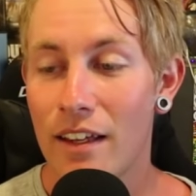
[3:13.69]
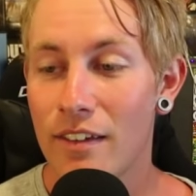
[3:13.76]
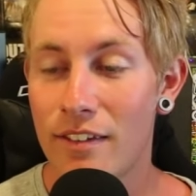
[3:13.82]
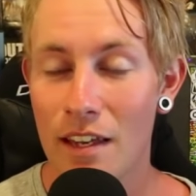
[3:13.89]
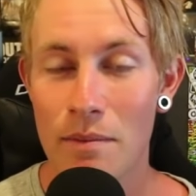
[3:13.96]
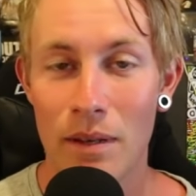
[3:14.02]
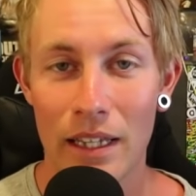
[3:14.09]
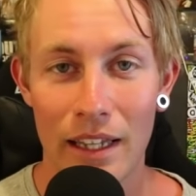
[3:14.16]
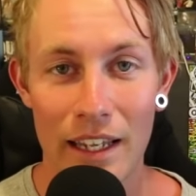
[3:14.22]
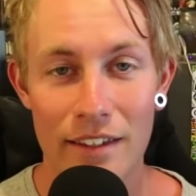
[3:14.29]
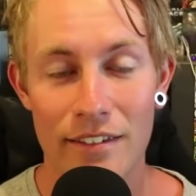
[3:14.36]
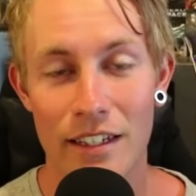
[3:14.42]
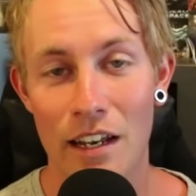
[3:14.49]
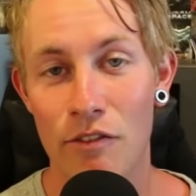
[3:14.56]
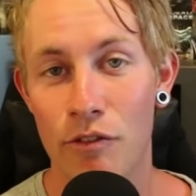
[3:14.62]
Send me
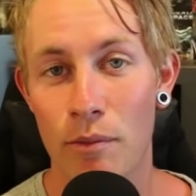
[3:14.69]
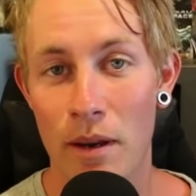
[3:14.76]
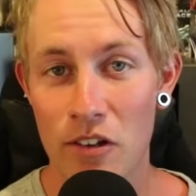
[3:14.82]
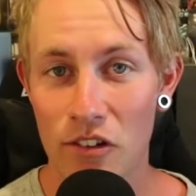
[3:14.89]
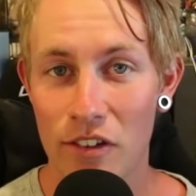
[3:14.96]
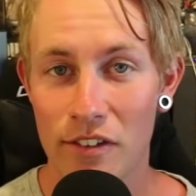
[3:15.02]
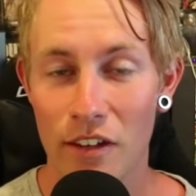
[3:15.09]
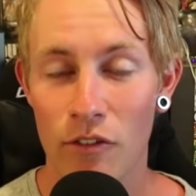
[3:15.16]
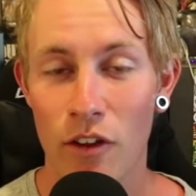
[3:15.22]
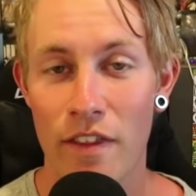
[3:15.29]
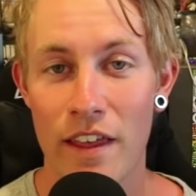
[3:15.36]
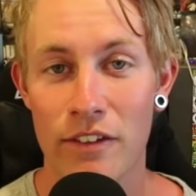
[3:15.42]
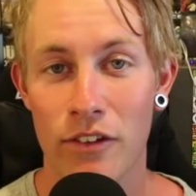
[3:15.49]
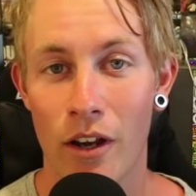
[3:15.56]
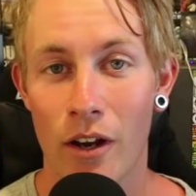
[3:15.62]
links and information and stuff
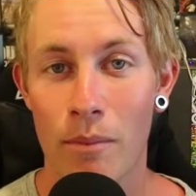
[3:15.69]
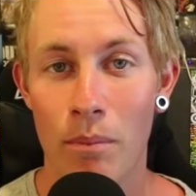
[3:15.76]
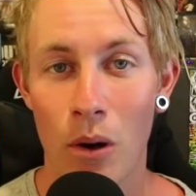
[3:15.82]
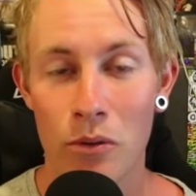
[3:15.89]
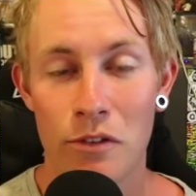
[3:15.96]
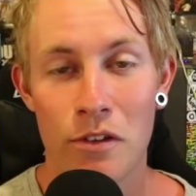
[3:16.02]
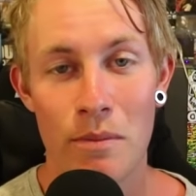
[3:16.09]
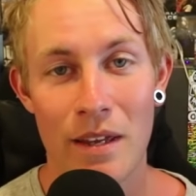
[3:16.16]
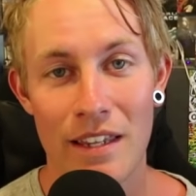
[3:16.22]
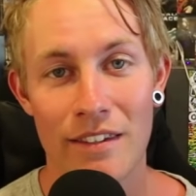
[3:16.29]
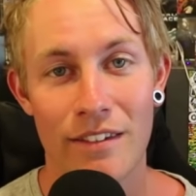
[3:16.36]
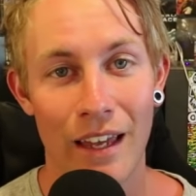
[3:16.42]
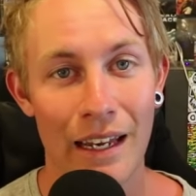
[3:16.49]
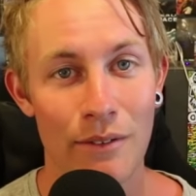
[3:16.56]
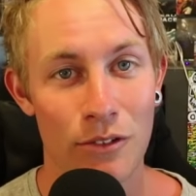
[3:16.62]
like that so I can post them
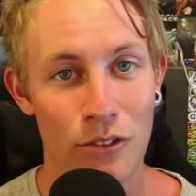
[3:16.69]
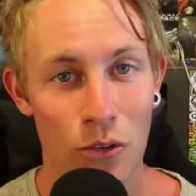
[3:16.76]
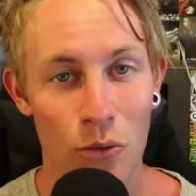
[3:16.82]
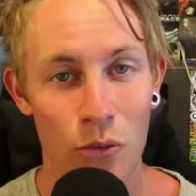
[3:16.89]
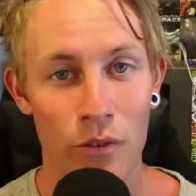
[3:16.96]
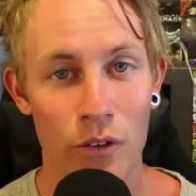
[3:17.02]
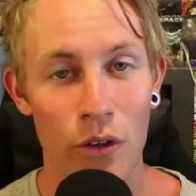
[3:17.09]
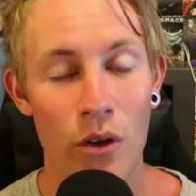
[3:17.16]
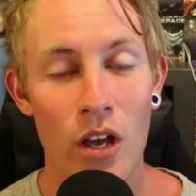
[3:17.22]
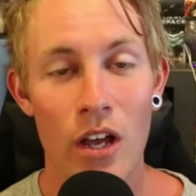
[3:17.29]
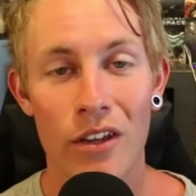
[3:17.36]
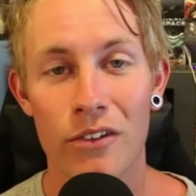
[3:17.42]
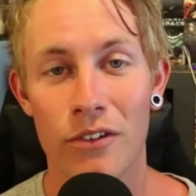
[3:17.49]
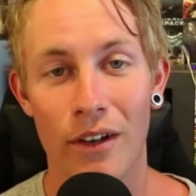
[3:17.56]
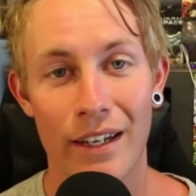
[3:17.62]
inside of Scoot Review,
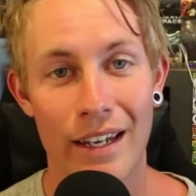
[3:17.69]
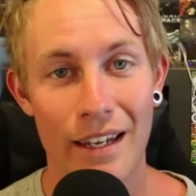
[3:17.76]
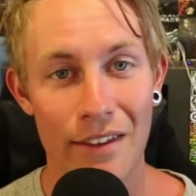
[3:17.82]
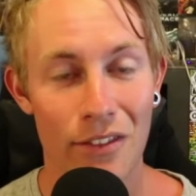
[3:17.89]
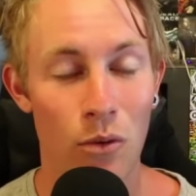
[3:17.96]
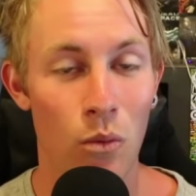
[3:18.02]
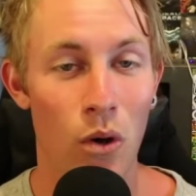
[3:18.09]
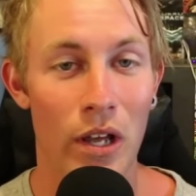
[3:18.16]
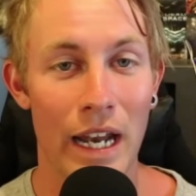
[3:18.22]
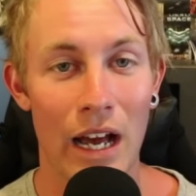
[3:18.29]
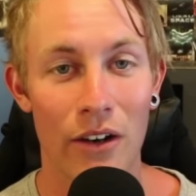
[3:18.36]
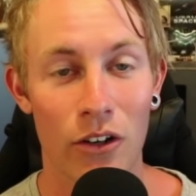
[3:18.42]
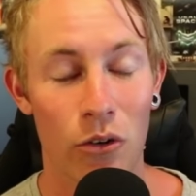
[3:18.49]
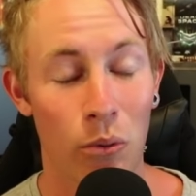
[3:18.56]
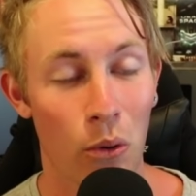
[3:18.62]
so I can get the word
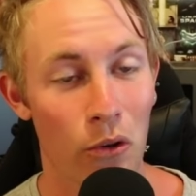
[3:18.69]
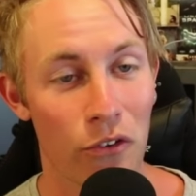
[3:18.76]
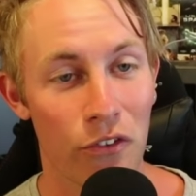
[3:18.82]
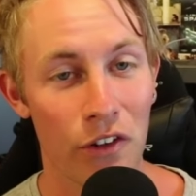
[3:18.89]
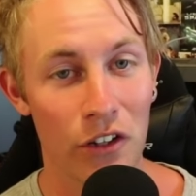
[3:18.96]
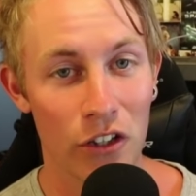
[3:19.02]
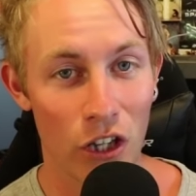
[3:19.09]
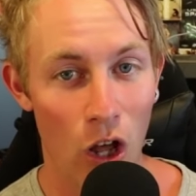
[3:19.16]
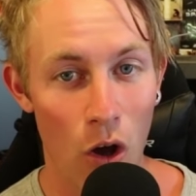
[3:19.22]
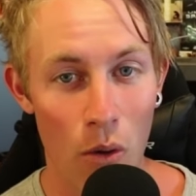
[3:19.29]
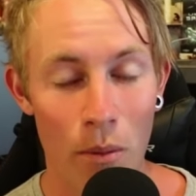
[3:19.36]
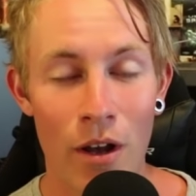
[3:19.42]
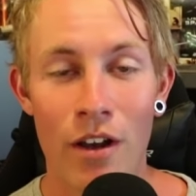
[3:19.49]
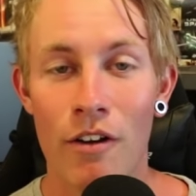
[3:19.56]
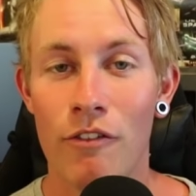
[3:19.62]
out across the
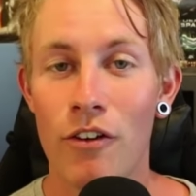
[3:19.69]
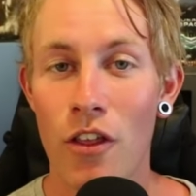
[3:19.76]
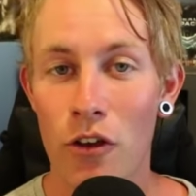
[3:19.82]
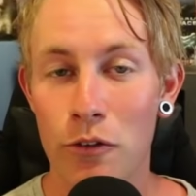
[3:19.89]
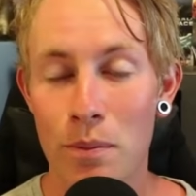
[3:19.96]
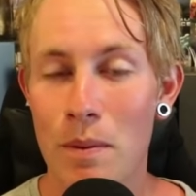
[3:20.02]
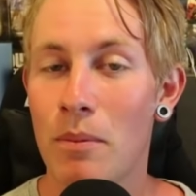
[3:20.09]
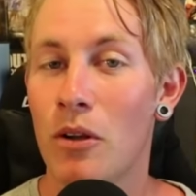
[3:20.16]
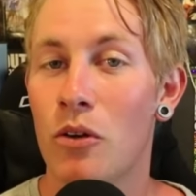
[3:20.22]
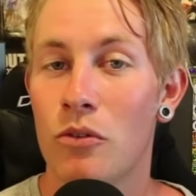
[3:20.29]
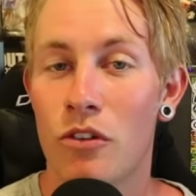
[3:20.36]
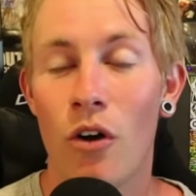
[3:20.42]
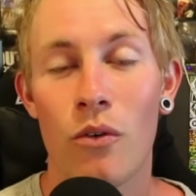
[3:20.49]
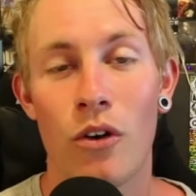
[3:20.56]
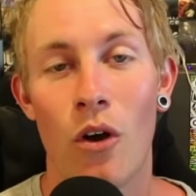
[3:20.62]
globe for those people who
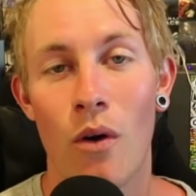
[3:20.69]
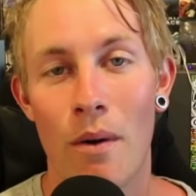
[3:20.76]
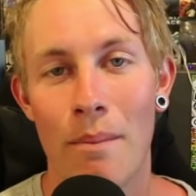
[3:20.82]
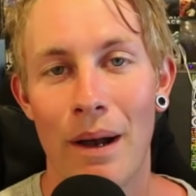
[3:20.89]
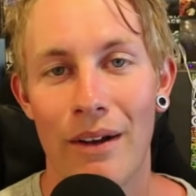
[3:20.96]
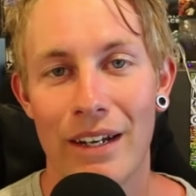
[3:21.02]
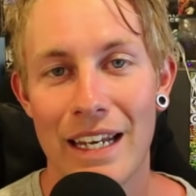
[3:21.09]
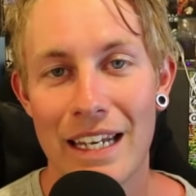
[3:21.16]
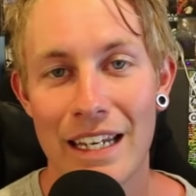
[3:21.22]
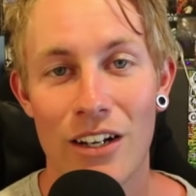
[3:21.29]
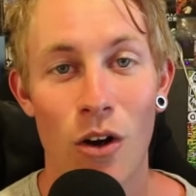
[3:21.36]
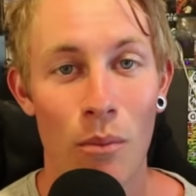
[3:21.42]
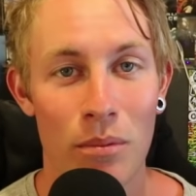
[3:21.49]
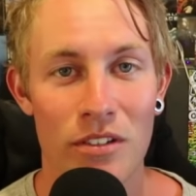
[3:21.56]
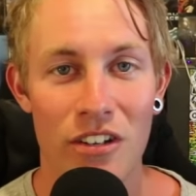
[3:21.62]
don't know about any
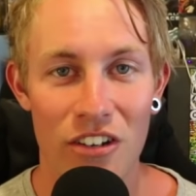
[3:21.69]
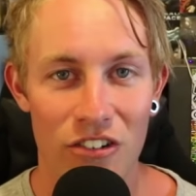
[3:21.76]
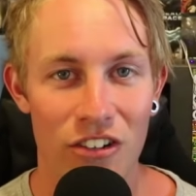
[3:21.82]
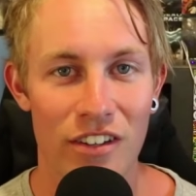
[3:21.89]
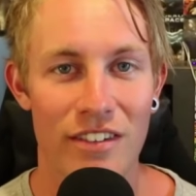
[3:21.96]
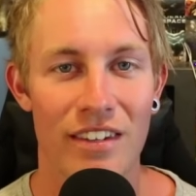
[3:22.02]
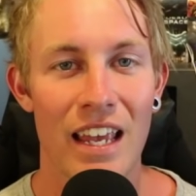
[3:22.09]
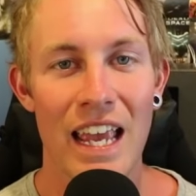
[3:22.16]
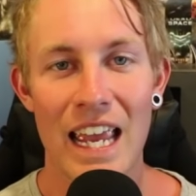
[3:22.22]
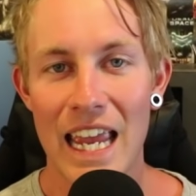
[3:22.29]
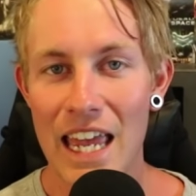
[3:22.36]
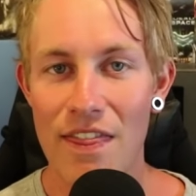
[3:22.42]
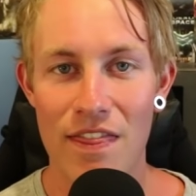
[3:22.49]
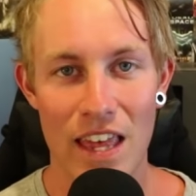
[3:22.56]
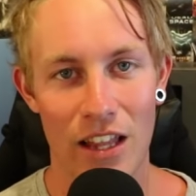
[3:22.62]
competitions
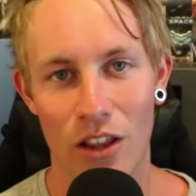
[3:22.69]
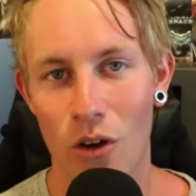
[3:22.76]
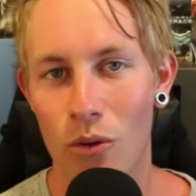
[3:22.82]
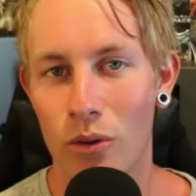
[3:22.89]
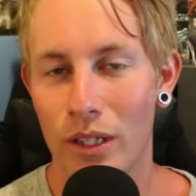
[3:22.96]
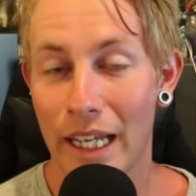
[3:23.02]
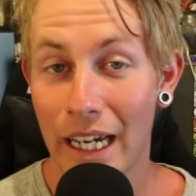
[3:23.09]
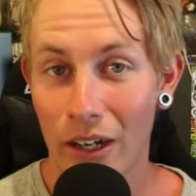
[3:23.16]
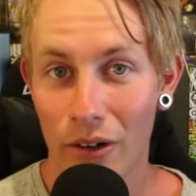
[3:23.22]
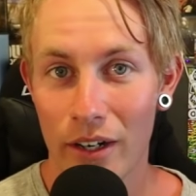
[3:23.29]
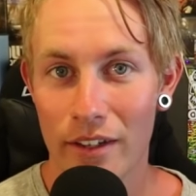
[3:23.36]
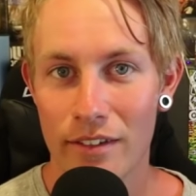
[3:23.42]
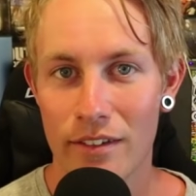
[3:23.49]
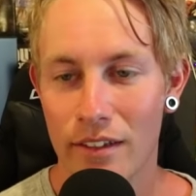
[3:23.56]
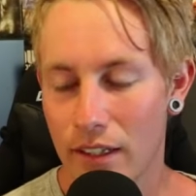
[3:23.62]
in their local
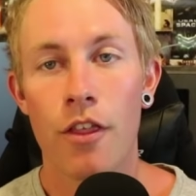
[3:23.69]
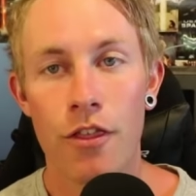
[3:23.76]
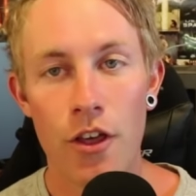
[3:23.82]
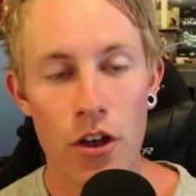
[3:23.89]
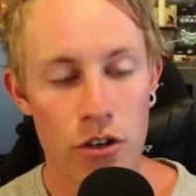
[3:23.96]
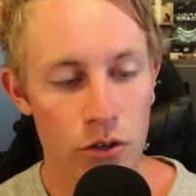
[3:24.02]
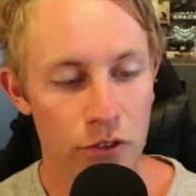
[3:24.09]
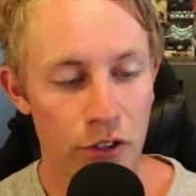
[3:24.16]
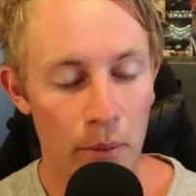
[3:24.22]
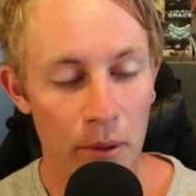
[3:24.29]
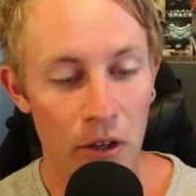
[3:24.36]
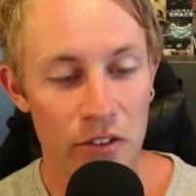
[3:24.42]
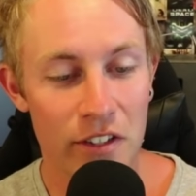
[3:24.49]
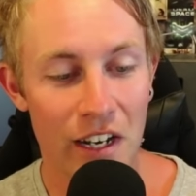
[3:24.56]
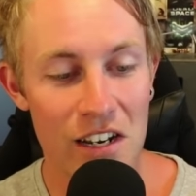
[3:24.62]
areas. The third news topic
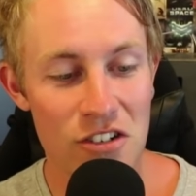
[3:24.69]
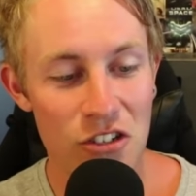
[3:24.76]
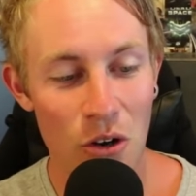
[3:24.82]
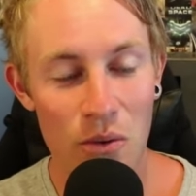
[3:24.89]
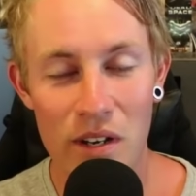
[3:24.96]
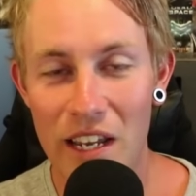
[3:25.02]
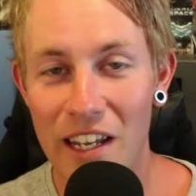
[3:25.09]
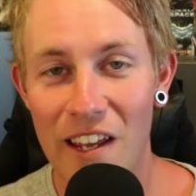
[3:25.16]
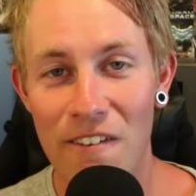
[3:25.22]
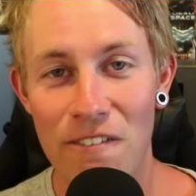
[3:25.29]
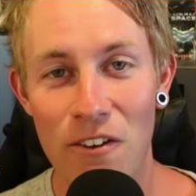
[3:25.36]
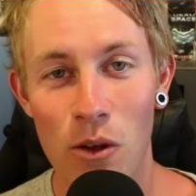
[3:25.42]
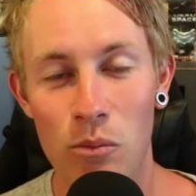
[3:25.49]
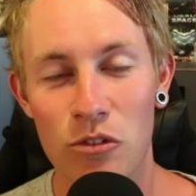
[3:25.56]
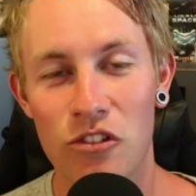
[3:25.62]
on today's show, Nikkei
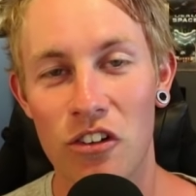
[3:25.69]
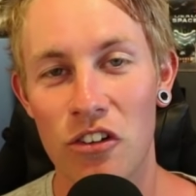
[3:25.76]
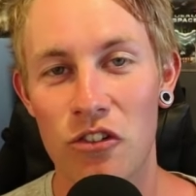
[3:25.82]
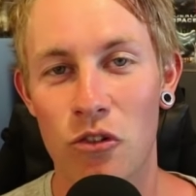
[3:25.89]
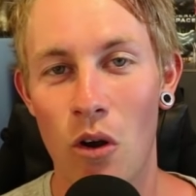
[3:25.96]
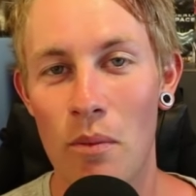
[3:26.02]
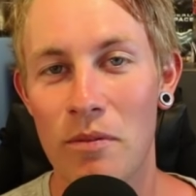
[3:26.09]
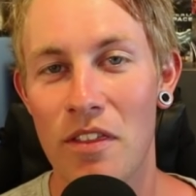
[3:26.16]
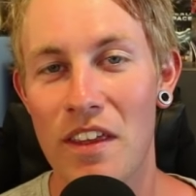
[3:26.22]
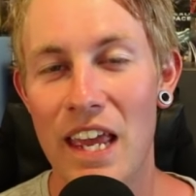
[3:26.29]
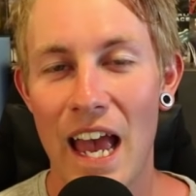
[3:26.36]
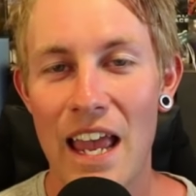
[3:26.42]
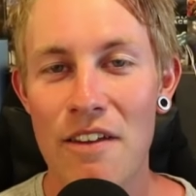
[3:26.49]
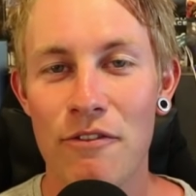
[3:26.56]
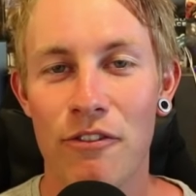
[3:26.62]
Films just dropped the
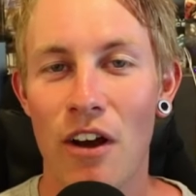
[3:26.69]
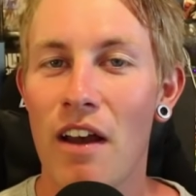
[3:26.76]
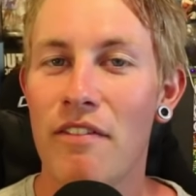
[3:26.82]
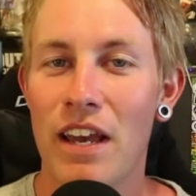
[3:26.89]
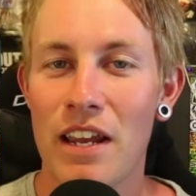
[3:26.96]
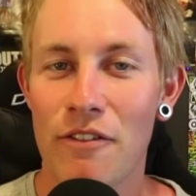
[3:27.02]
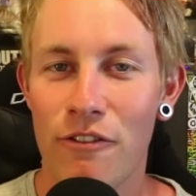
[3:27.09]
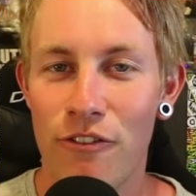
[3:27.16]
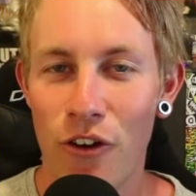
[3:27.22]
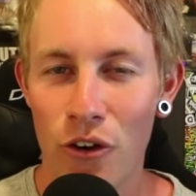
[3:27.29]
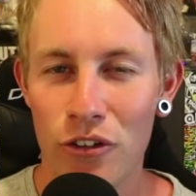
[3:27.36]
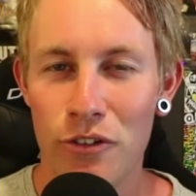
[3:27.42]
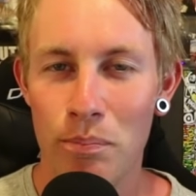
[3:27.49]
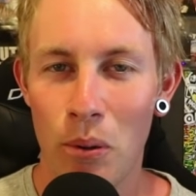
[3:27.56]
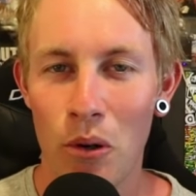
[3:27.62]
eight five eight
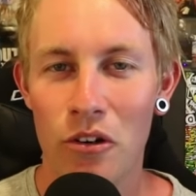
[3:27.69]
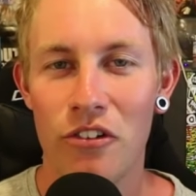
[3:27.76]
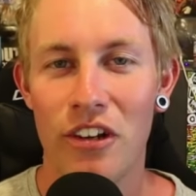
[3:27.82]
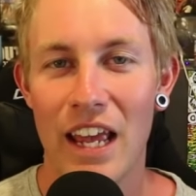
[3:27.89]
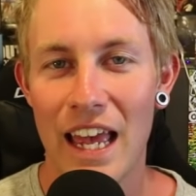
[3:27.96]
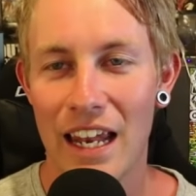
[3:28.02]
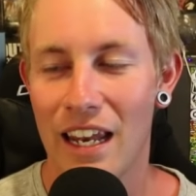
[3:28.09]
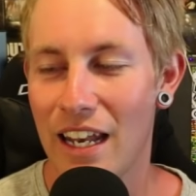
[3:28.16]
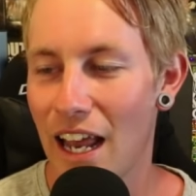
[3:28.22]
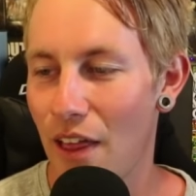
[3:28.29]
first push edit.